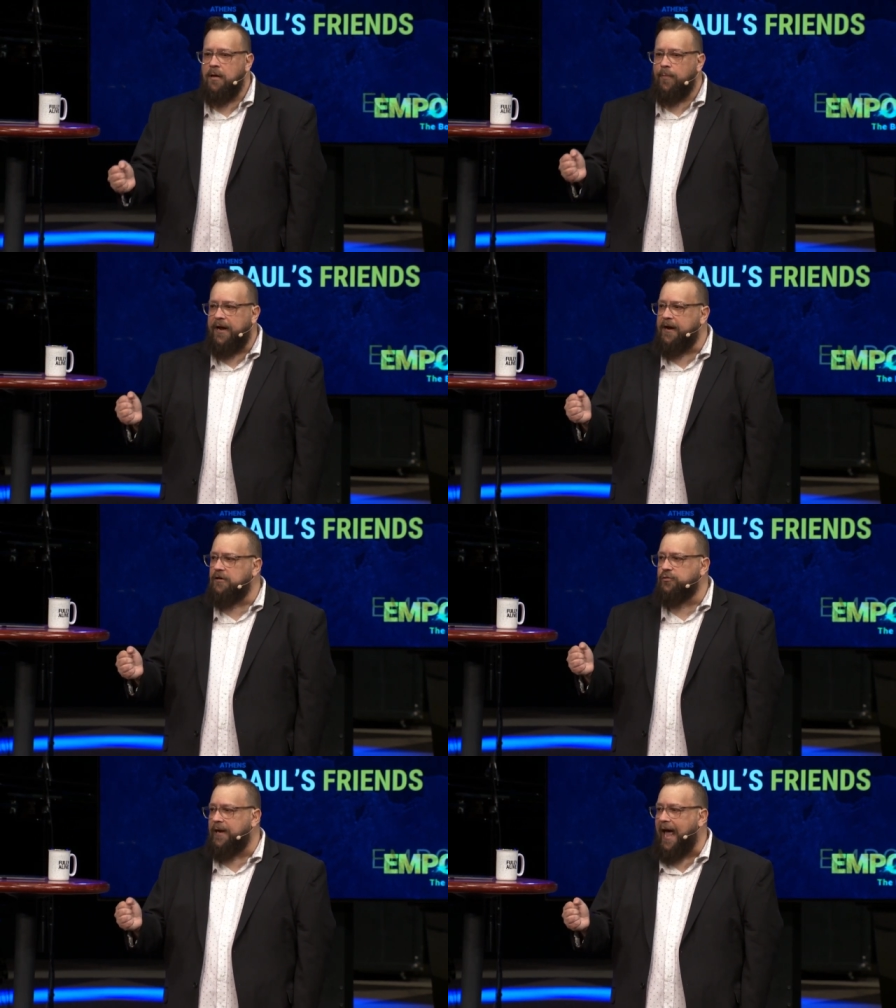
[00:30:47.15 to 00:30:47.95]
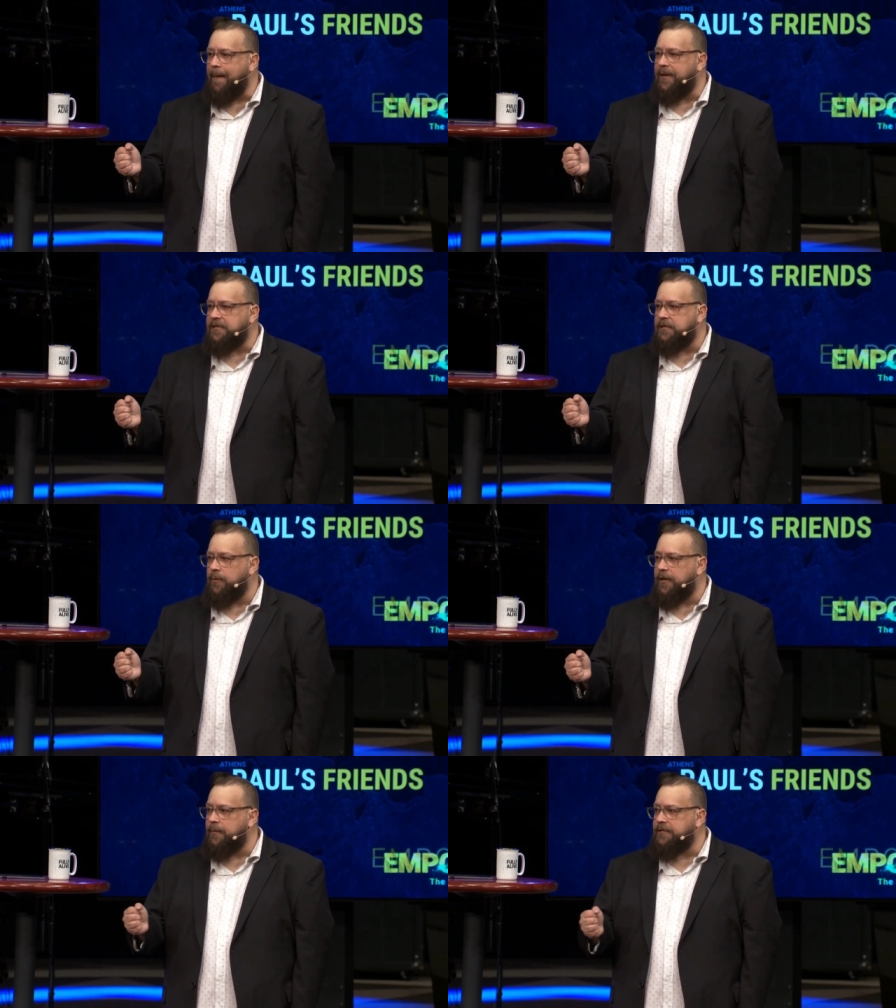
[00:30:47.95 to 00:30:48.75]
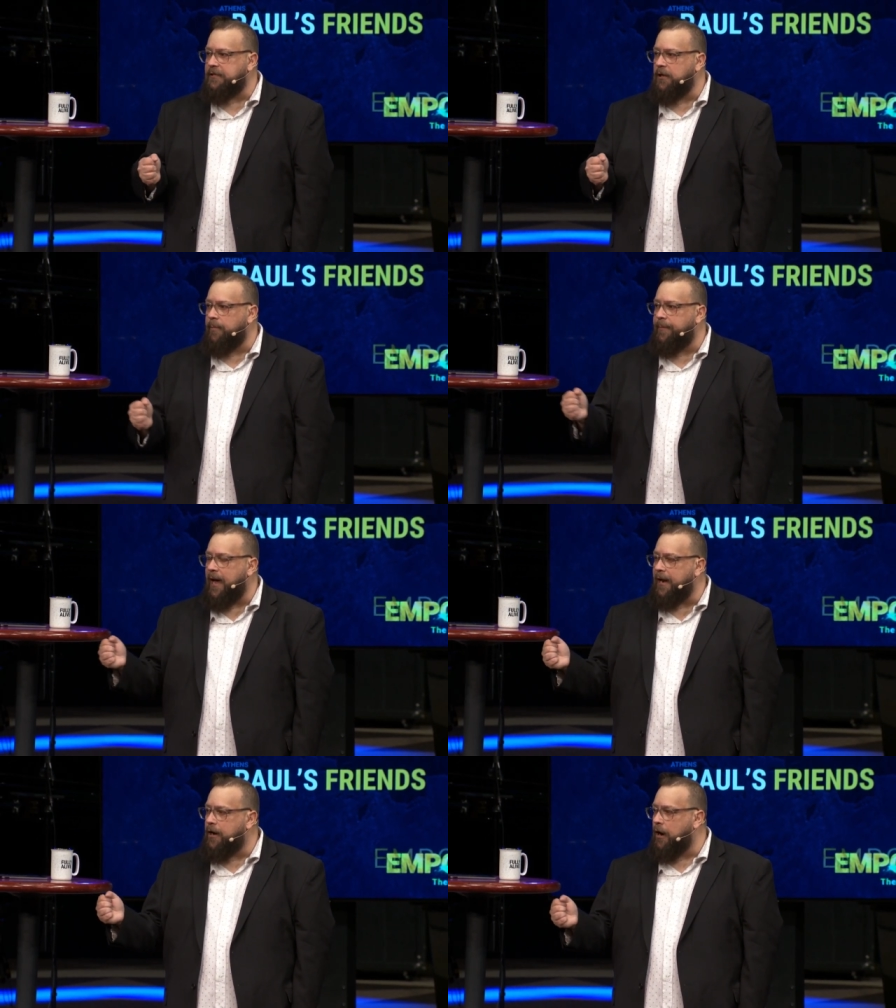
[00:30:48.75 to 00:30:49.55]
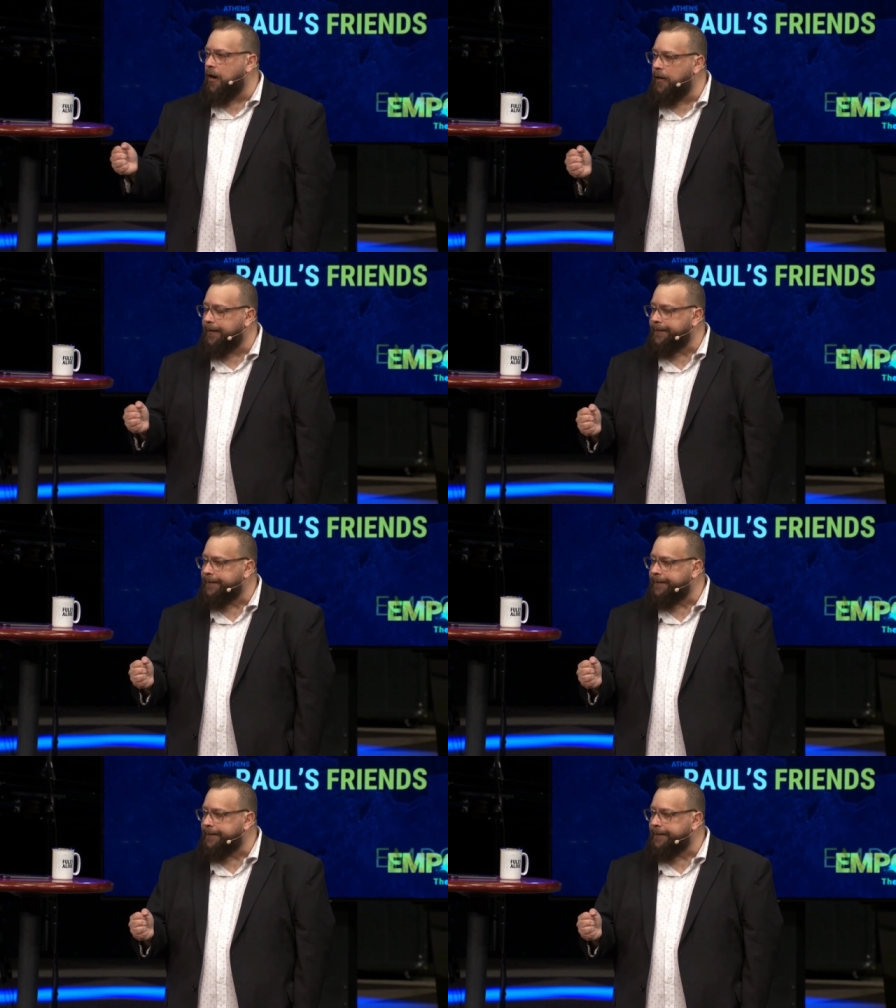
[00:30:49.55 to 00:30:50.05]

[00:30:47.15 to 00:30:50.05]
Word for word: But here's what happens. You know, you want to see a little bit behind the curtain?